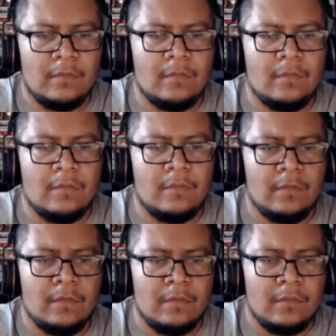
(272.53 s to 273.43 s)

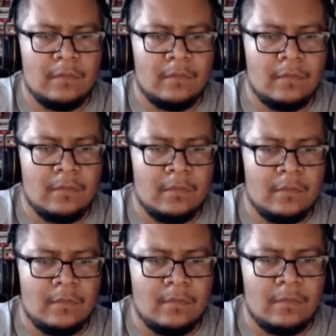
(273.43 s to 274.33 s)

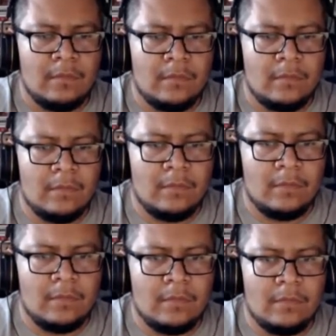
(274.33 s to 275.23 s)

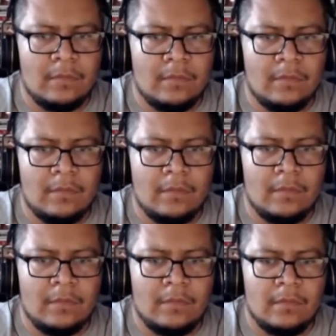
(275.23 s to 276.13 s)

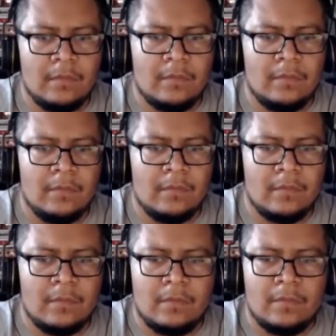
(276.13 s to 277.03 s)

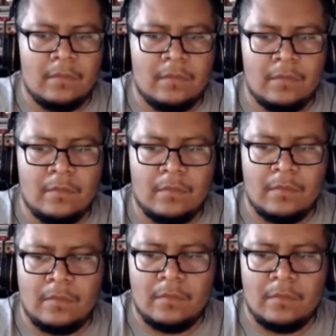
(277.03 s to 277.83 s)
This person isn't speaking.